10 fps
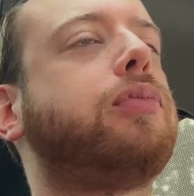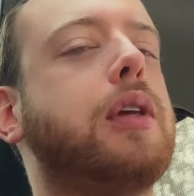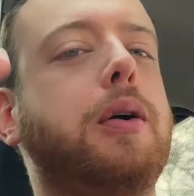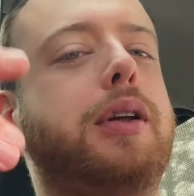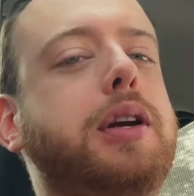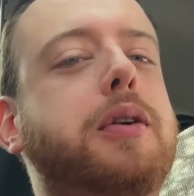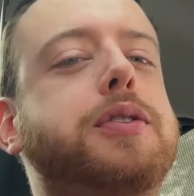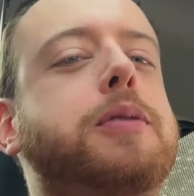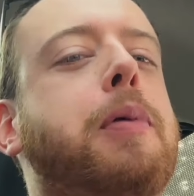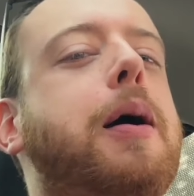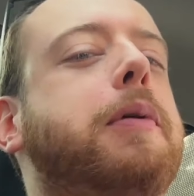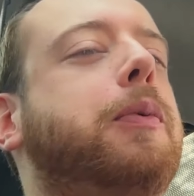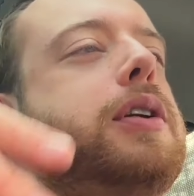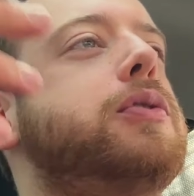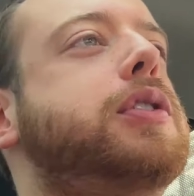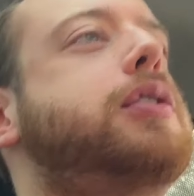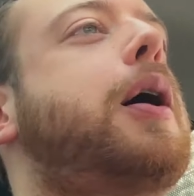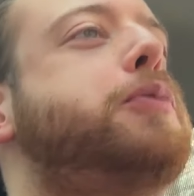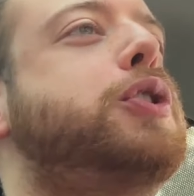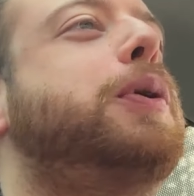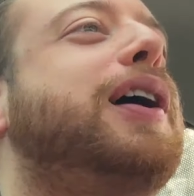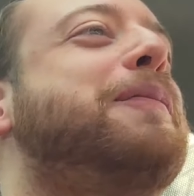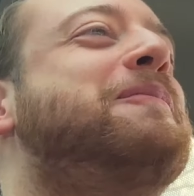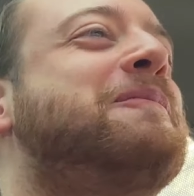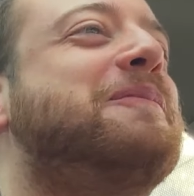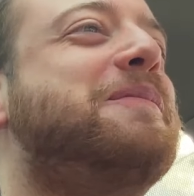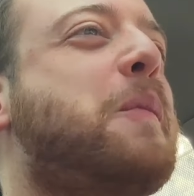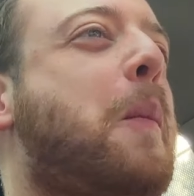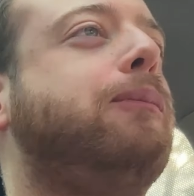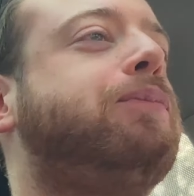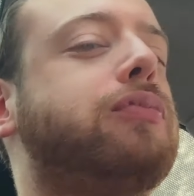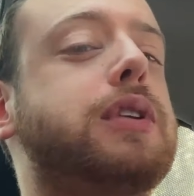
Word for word: You only notice the popping when you stop chewing.